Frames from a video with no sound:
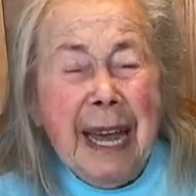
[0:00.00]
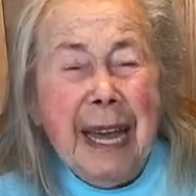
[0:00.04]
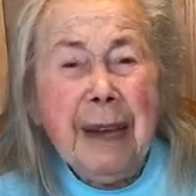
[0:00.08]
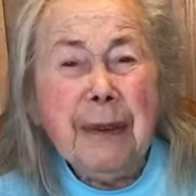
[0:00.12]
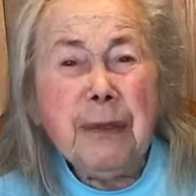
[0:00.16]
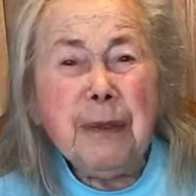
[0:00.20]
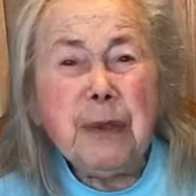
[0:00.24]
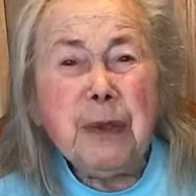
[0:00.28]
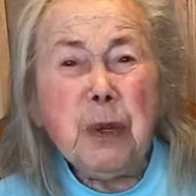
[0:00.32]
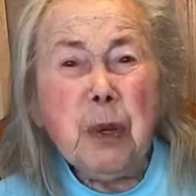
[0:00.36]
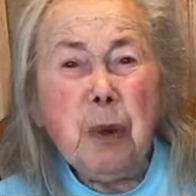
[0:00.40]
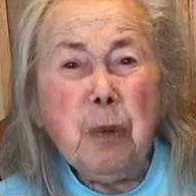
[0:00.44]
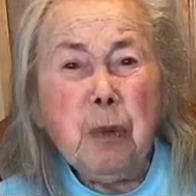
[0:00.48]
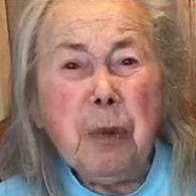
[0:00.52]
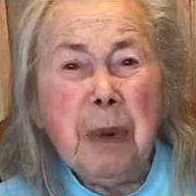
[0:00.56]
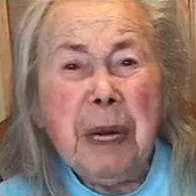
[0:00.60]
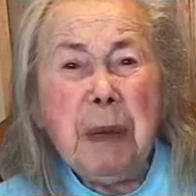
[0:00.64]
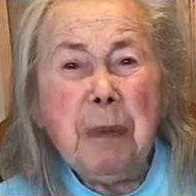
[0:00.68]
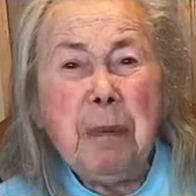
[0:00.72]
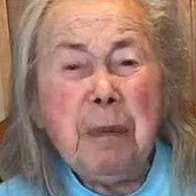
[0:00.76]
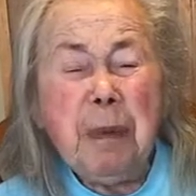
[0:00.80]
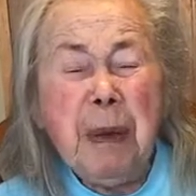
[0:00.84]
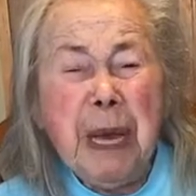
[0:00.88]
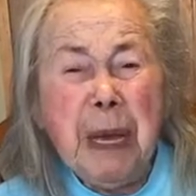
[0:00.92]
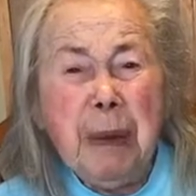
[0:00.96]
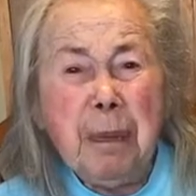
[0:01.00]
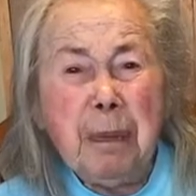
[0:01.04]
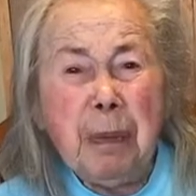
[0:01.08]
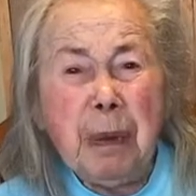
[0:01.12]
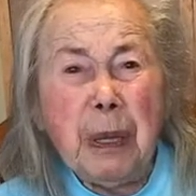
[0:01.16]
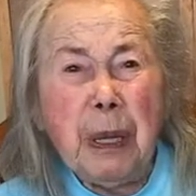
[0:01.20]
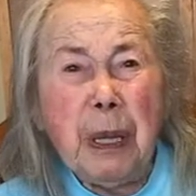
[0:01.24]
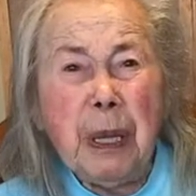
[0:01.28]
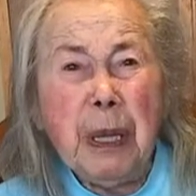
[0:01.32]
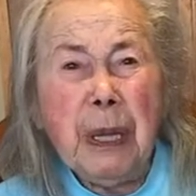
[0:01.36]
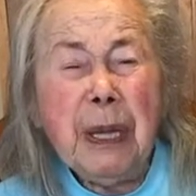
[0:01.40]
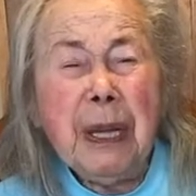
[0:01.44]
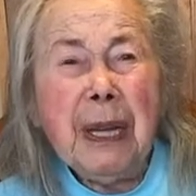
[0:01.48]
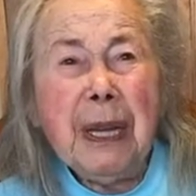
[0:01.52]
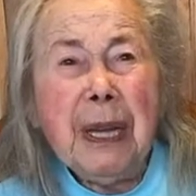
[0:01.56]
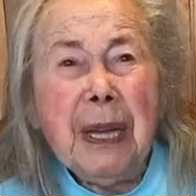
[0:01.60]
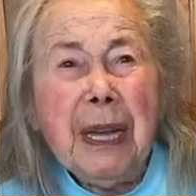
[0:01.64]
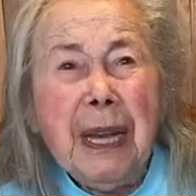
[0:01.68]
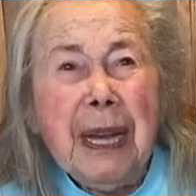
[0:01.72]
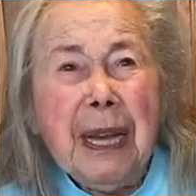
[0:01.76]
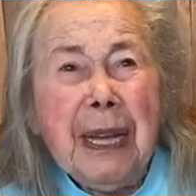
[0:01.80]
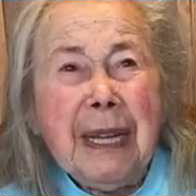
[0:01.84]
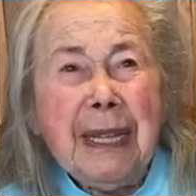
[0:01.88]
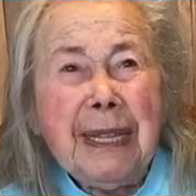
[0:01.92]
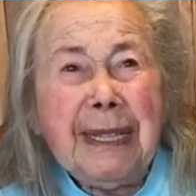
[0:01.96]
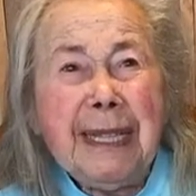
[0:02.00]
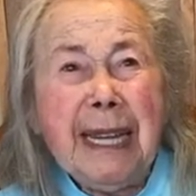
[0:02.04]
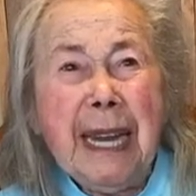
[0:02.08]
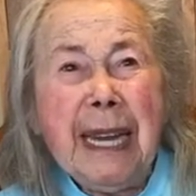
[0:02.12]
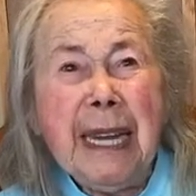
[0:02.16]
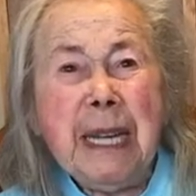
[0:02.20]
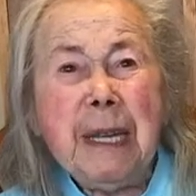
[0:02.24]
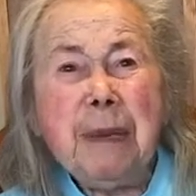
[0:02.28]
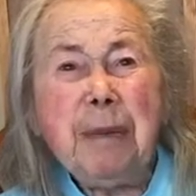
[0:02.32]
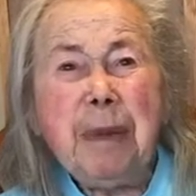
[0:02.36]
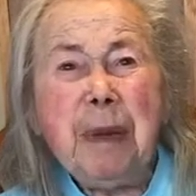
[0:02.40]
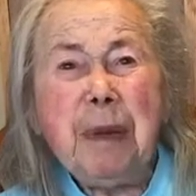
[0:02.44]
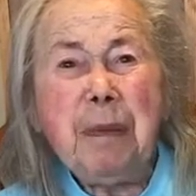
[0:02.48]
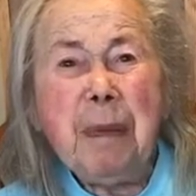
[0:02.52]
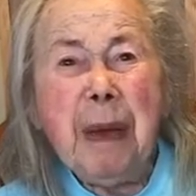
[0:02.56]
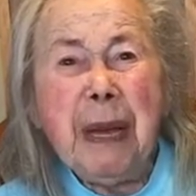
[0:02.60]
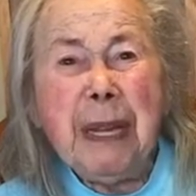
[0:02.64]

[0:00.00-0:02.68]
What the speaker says: I have so many people sending